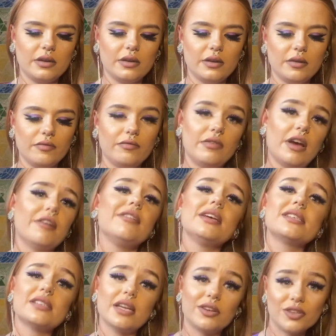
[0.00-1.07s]
very
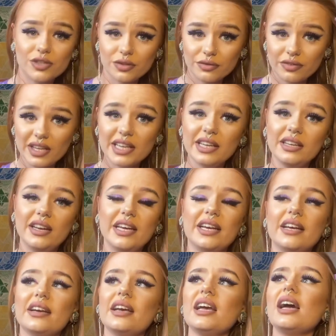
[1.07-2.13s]
essential for
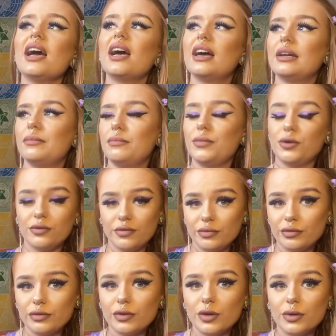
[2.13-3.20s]
healing and moving
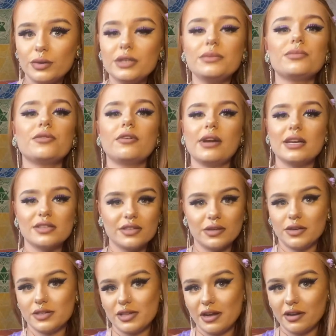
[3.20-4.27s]
forward and progressing
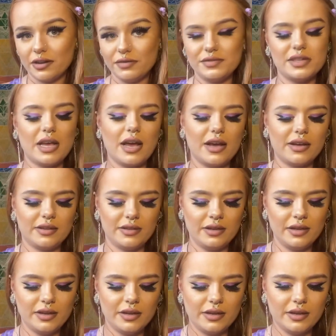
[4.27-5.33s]
ourselves. And
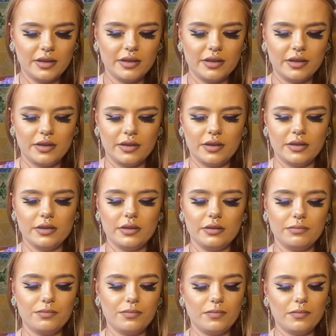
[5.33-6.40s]

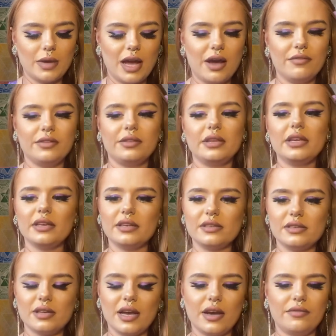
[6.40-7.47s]
having
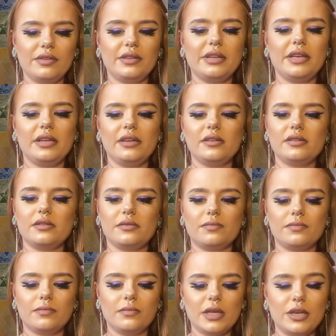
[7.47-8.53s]
these
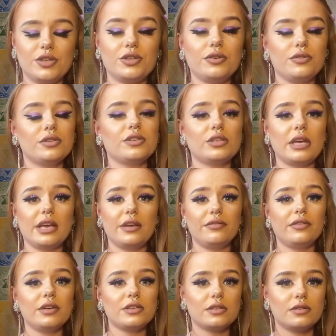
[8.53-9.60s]
issues
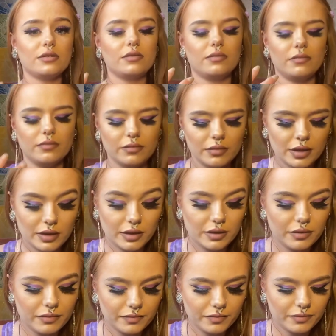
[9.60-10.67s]
surfaced, like
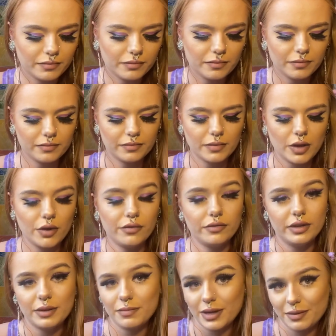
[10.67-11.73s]

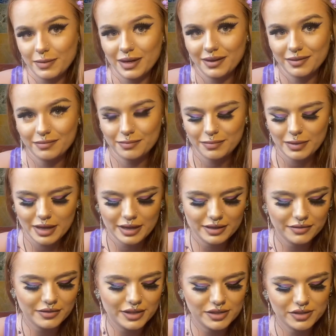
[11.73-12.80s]
hopefully by the aid
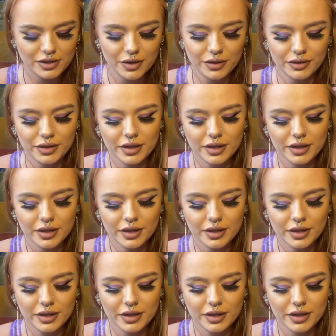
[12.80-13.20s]
of this stone,